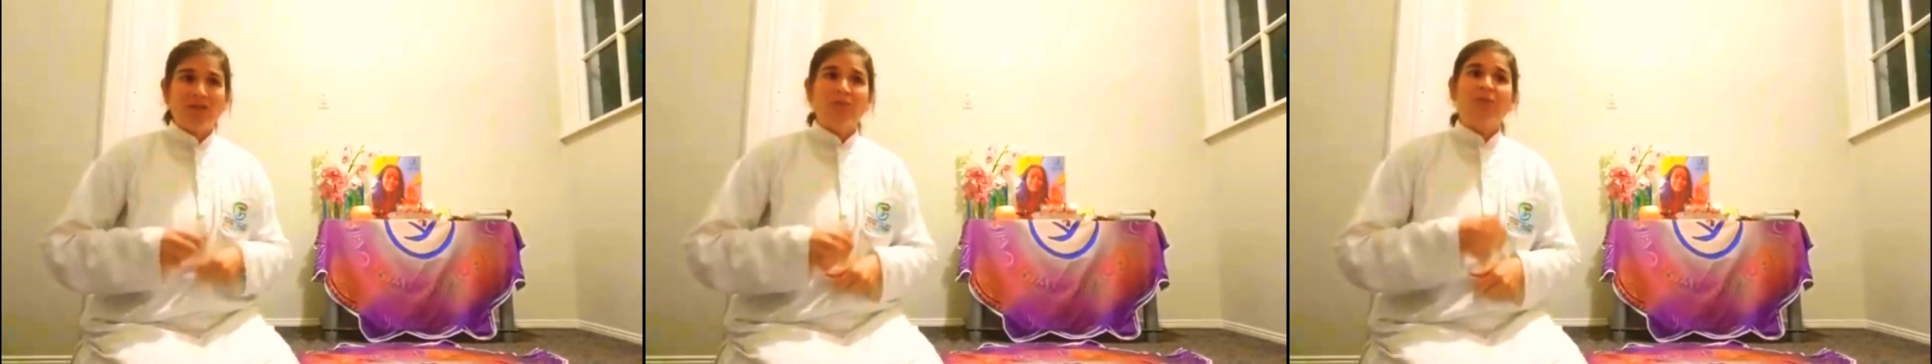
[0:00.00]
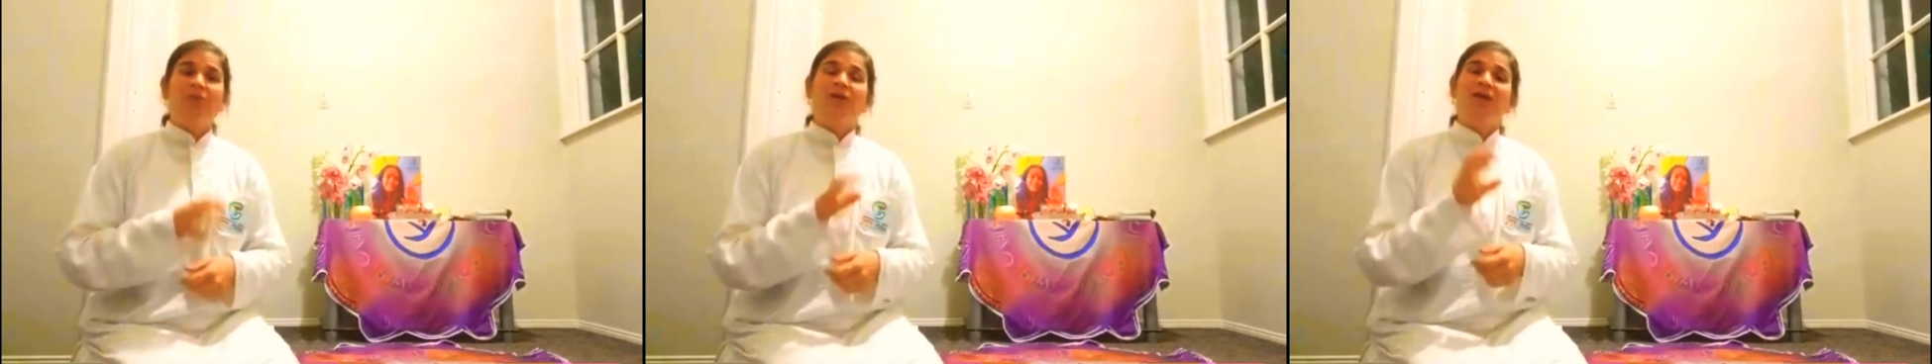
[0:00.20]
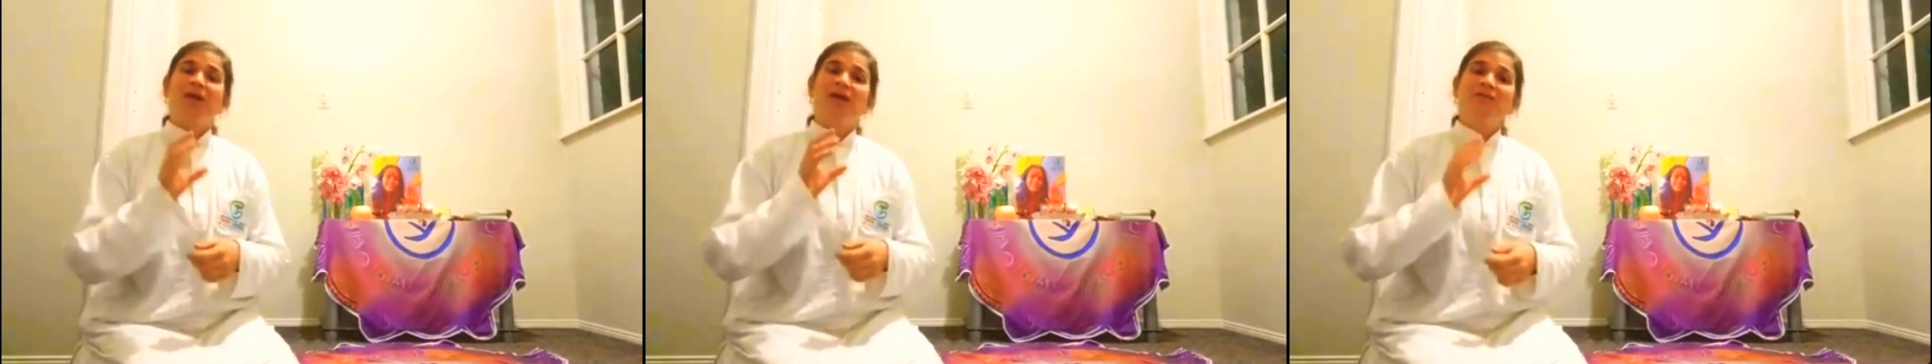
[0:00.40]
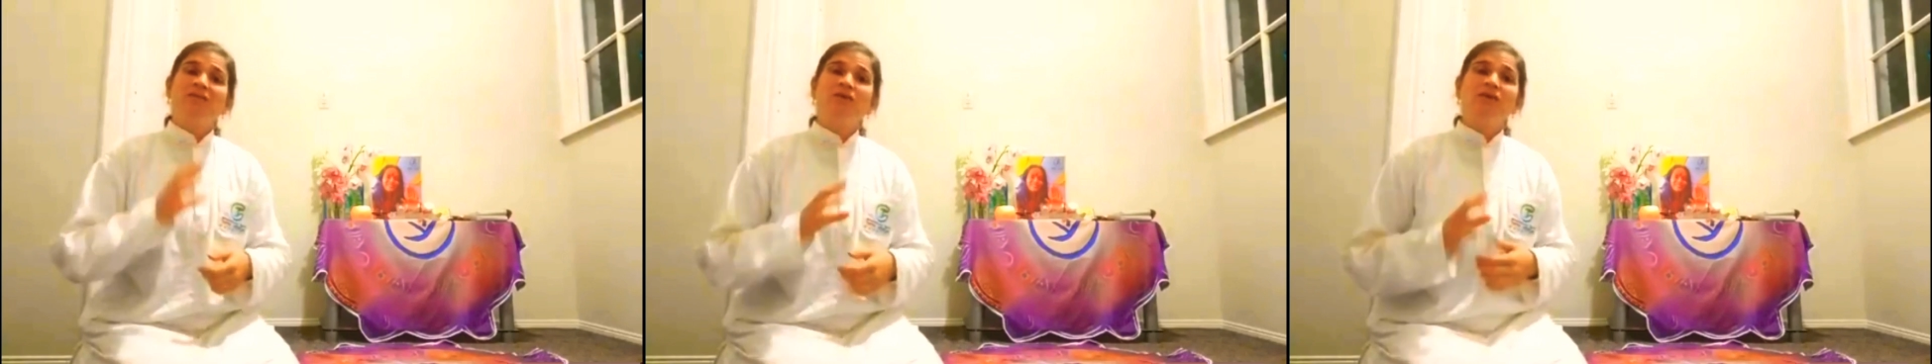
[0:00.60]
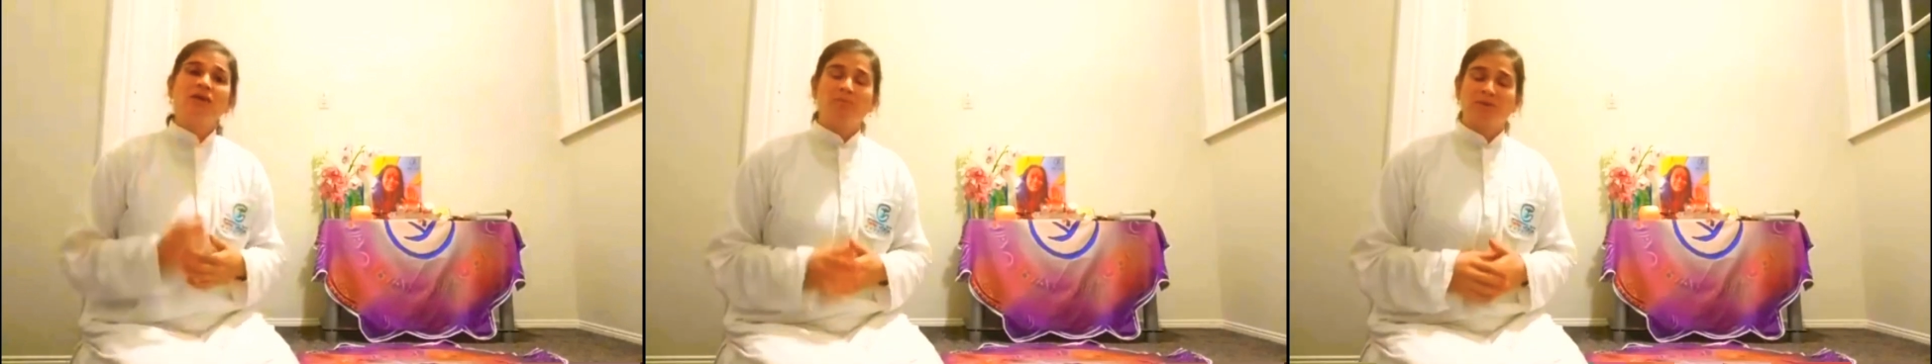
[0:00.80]
the
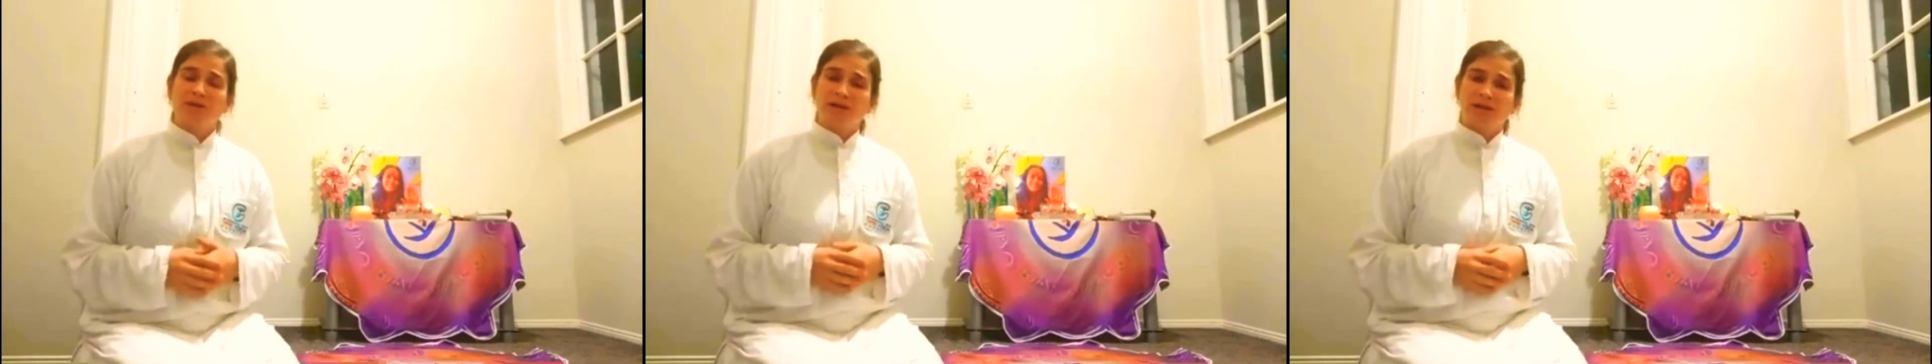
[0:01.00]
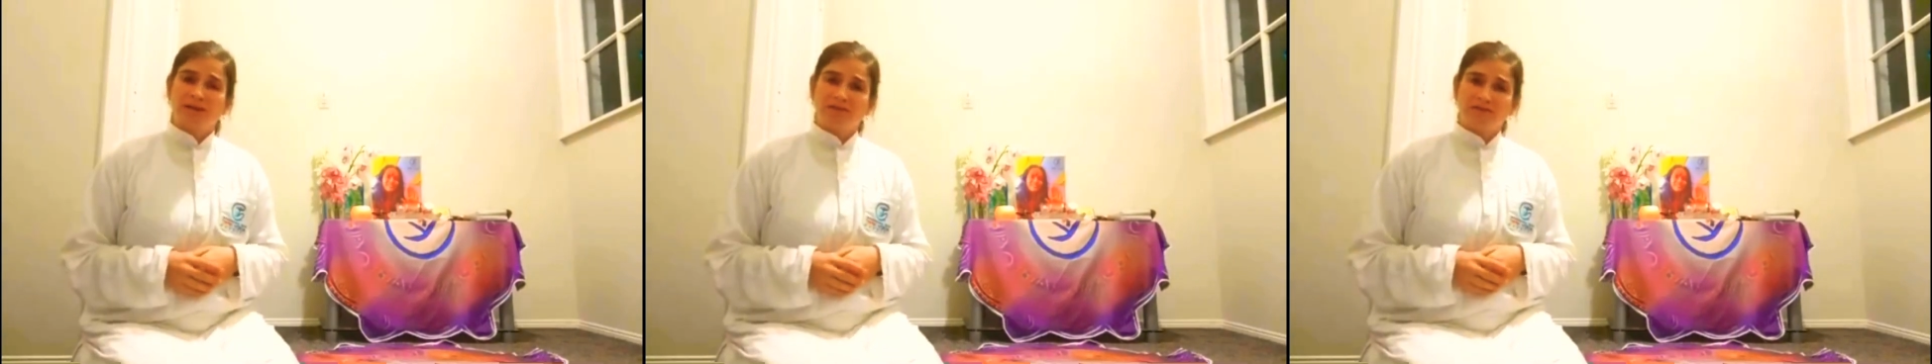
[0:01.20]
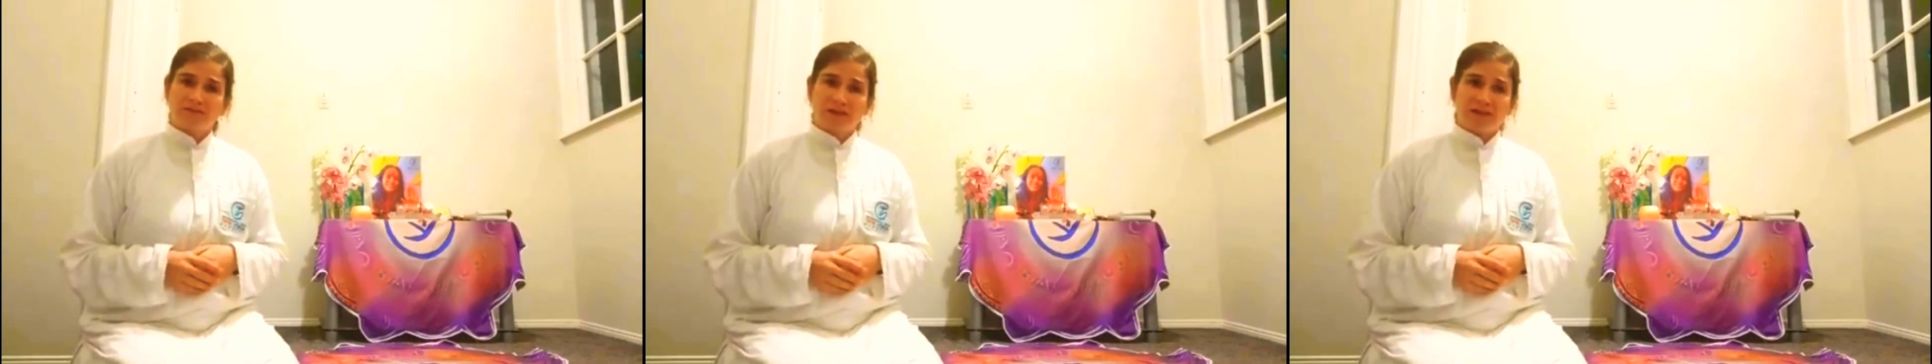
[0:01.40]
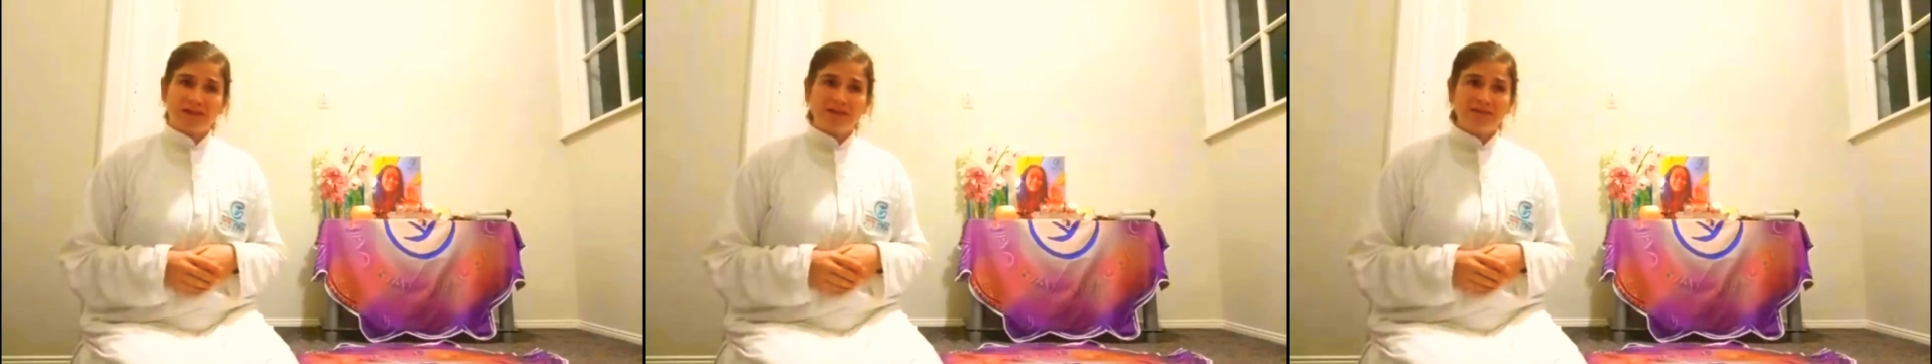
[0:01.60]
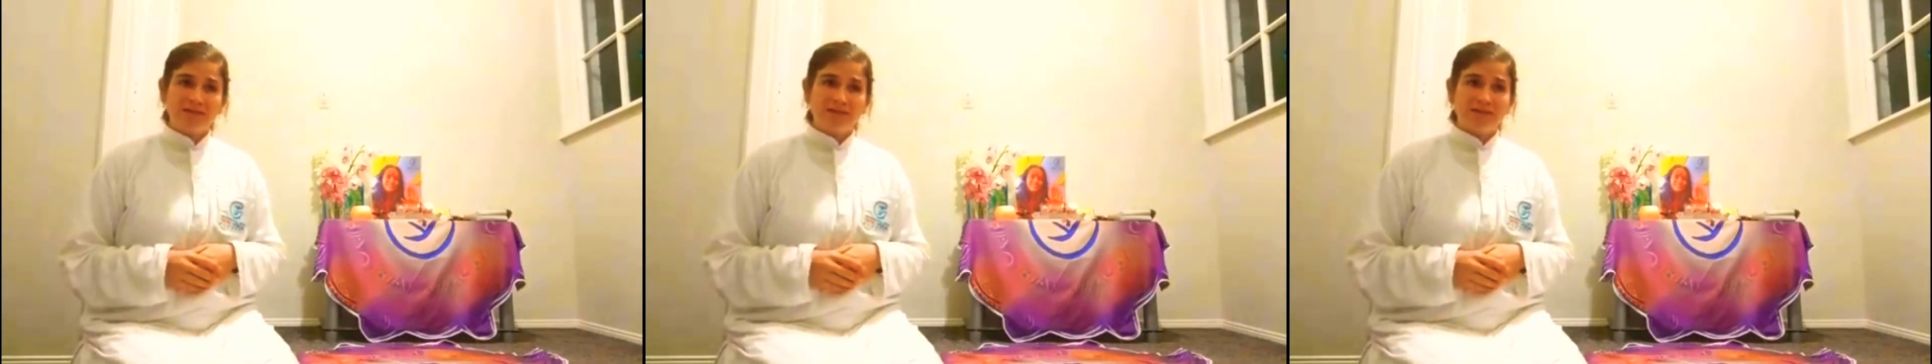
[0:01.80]
endochemical
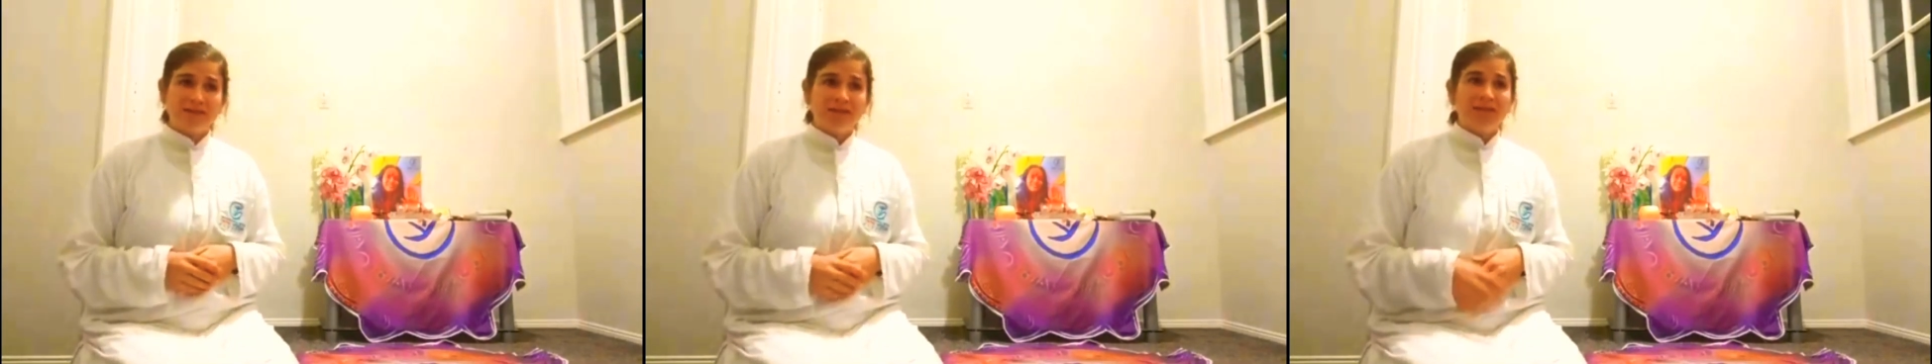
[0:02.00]
effect